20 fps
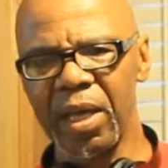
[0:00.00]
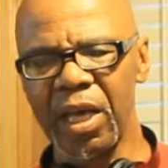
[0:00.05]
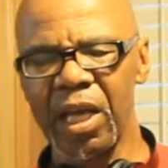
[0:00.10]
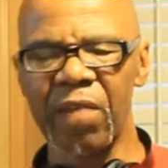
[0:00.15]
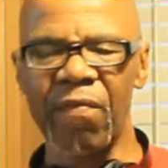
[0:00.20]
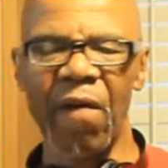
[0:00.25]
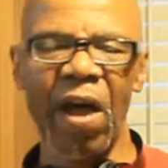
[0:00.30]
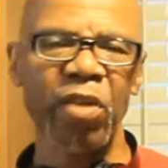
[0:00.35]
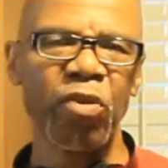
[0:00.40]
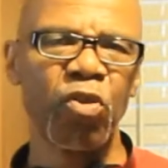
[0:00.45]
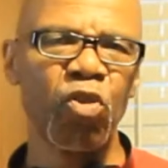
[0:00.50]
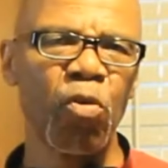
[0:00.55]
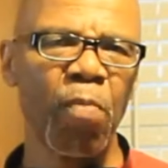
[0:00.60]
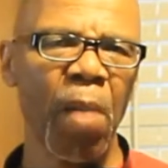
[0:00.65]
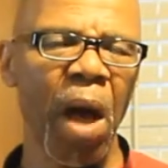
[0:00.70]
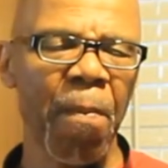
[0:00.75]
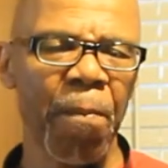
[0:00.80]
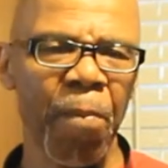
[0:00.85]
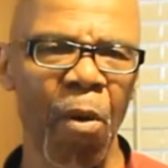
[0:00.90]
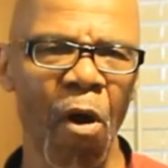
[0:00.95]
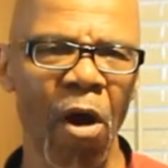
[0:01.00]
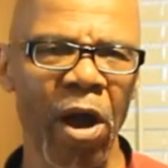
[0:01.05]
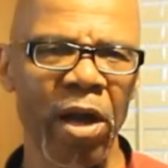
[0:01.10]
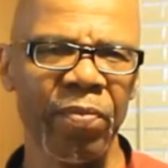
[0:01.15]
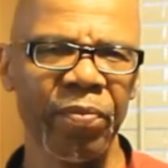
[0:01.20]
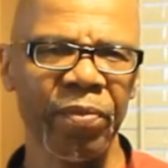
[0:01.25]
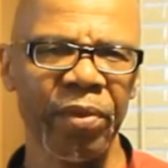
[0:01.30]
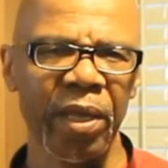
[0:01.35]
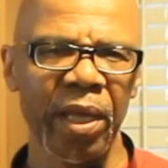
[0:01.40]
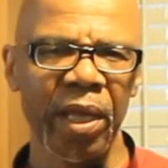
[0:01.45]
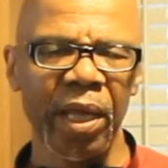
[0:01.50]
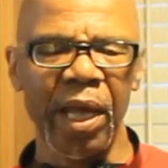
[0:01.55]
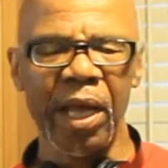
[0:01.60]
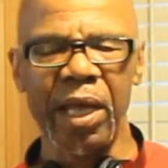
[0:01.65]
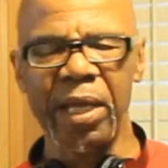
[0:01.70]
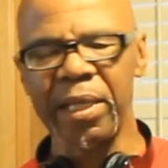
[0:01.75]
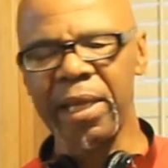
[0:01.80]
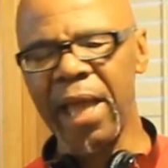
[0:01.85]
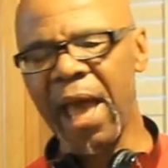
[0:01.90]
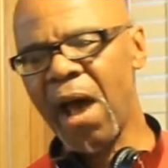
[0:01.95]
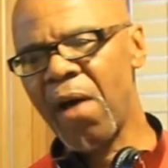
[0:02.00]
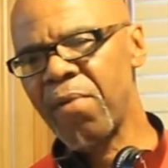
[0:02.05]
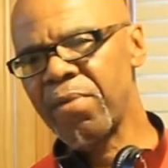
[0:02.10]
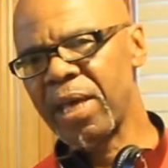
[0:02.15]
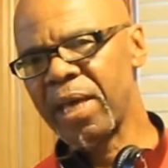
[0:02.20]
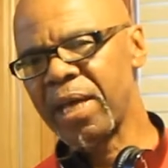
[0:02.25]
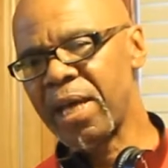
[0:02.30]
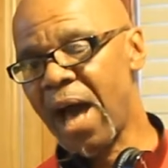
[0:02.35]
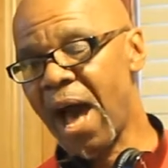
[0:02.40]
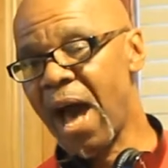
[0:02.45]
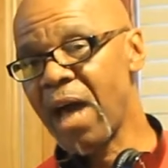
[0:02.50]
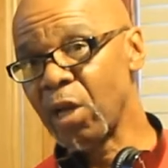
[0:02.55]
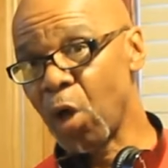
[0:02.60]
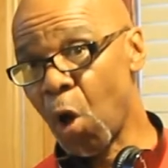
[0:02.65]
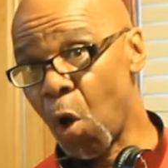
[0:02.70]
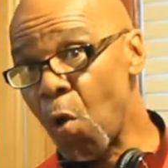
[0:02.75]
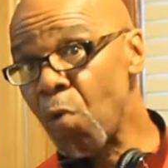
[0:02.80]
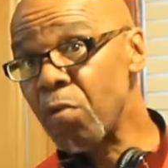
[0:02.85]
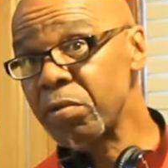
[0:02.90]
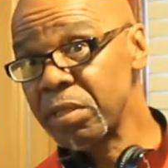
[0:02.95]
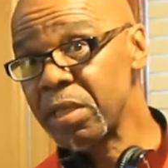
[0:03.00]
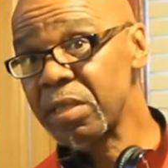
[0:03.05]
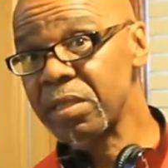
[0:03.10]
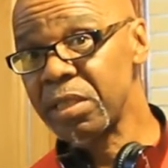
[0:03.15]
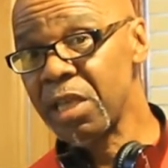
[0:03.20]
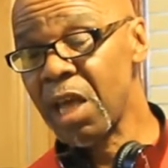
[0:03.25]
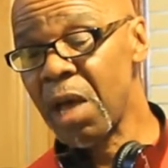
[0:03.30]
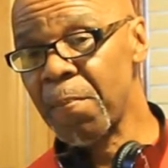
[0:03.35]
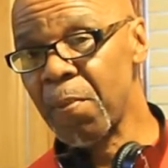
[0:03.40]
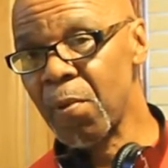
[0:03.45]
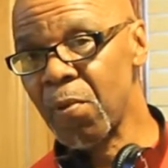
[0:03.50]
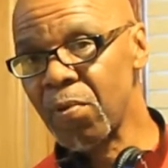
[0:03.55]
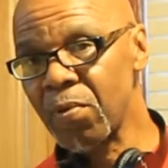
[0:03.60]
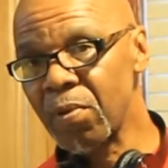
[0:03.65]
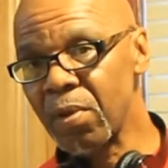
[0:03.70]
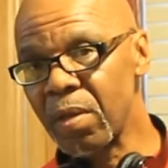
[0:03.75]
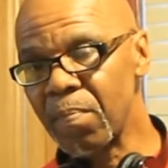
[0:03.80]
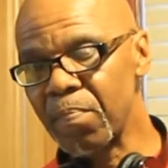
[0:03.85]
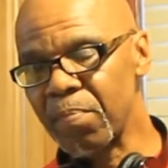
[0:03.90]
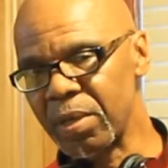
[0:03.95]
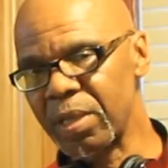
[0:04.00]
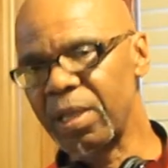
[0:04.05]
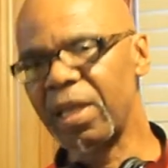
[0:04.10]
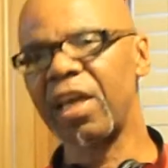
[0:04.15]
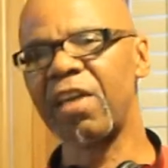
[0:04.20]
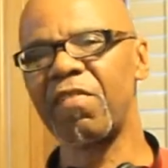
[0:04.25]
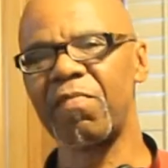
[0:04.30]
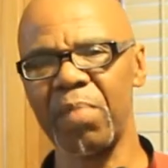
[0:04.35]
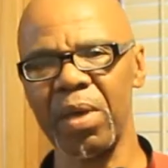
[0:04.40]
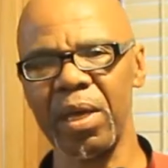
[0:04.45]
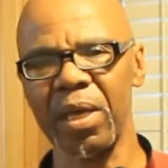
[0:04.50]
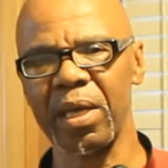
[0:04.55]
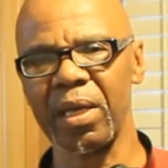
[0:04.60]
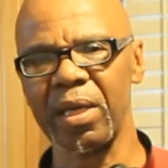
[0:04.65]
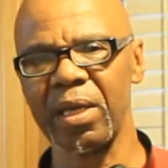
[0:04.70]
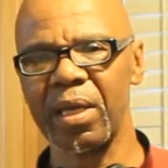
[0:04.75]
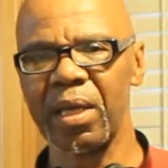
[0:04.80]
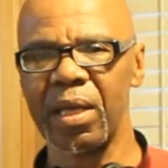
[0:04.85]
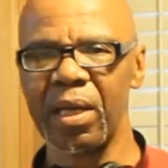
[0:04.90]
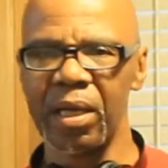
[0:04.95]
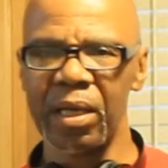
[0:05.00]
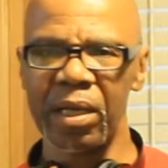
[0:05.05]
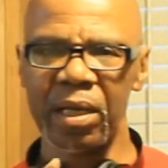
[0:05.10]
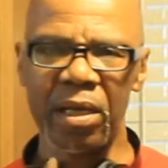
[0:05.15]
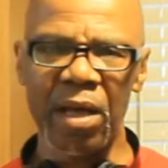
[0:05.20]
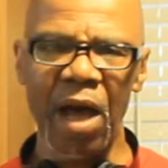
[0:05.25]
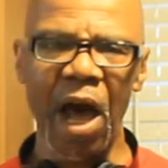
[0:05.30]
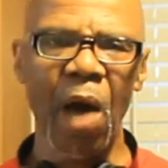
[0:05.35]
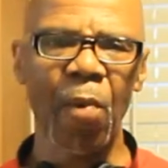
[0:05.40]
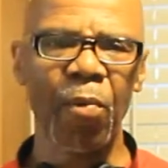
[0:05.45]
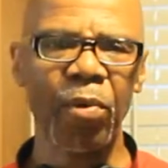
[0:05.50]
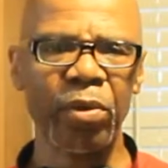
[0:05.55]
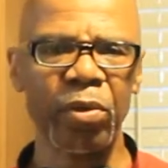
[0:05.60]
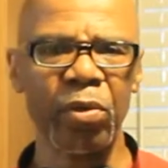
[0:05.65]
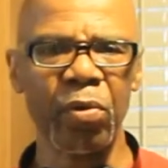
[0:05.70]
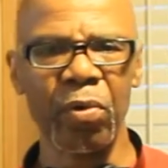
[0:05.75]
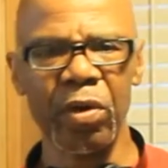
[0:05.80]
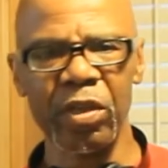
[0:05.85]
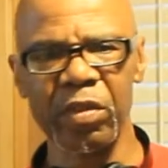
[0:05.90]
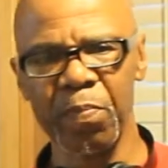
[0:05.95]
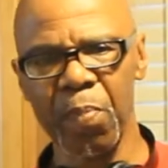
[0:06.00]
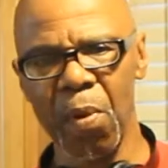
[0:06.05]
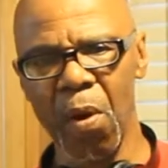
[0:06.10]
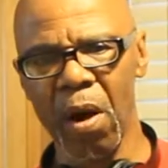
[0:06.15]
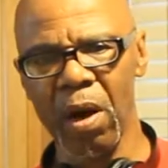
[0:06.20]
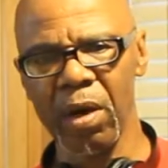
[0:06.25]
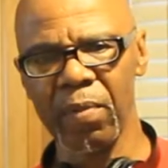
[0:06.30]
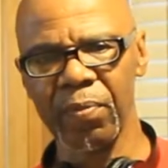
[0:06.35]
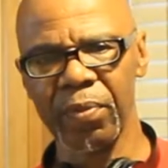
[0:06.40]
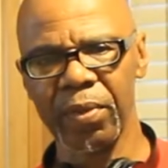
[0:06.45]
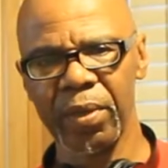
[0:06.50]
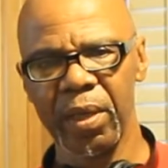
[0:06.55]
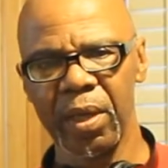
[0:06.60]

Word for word: And if I do my part, and now that God owns his temple, believe me, God will do his part.